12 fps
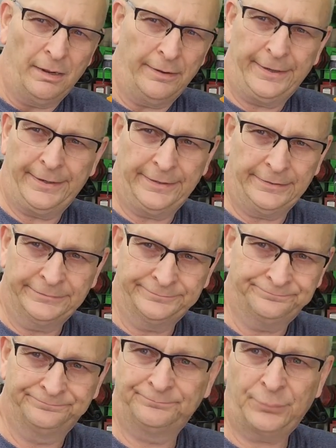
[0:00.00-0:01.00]

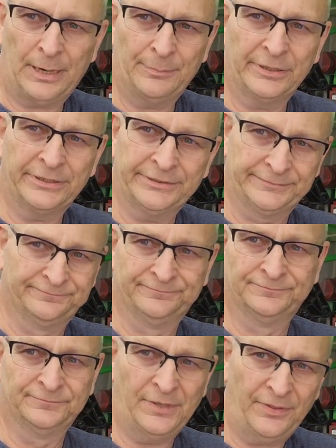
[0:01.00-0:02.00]
probably
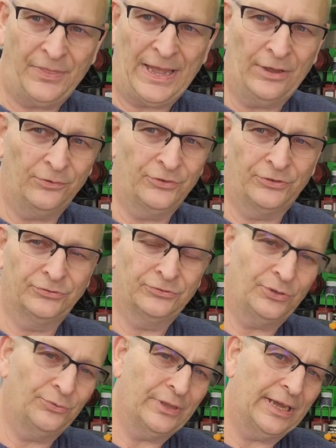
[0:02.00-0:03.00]
$1,000,
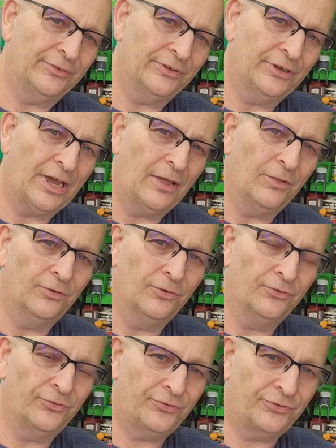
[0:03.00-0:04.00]

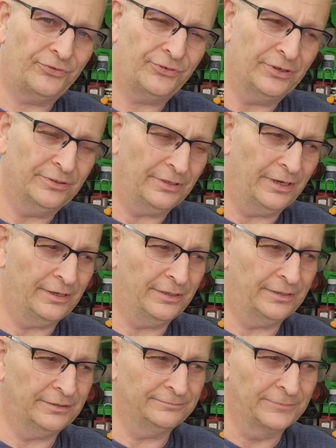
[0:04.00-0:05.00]

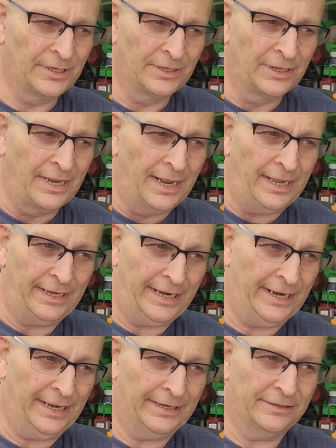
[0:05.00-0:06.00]
$2,000 and
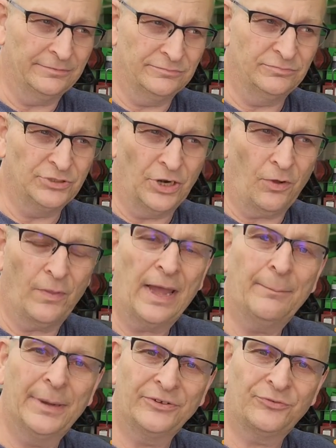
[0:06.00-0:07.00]
had, you know,
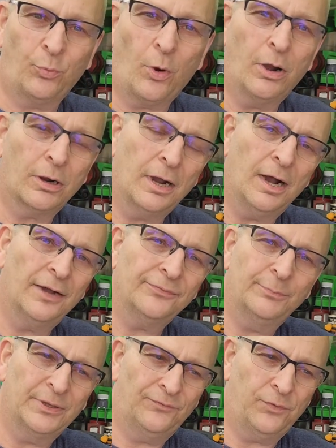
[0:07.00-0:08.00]
that much walk off
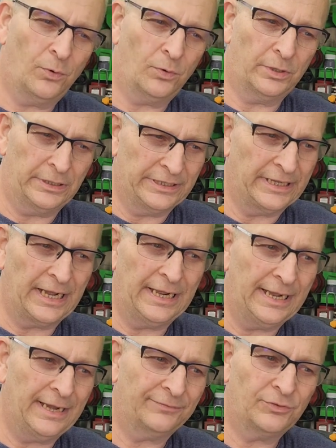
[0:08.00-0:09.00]
before, and then I
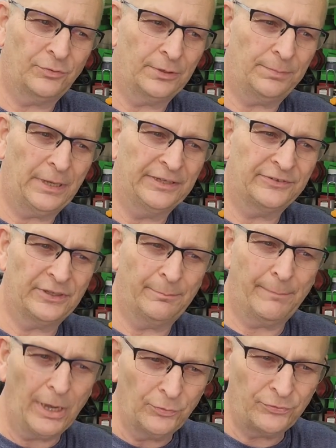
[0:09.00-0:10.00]
have to replace it.
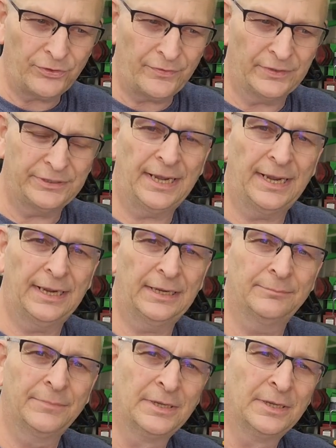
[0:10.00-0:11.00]
Most of the
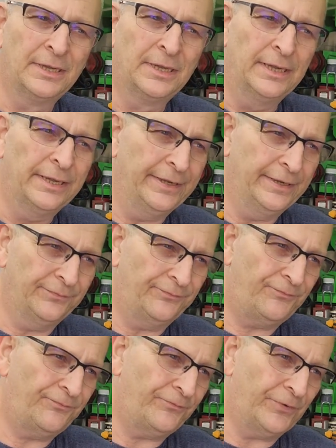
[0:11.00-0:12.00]
time,
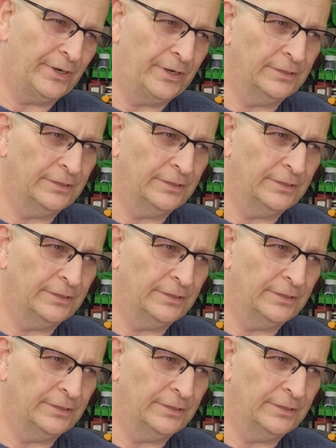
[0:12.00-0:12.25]
if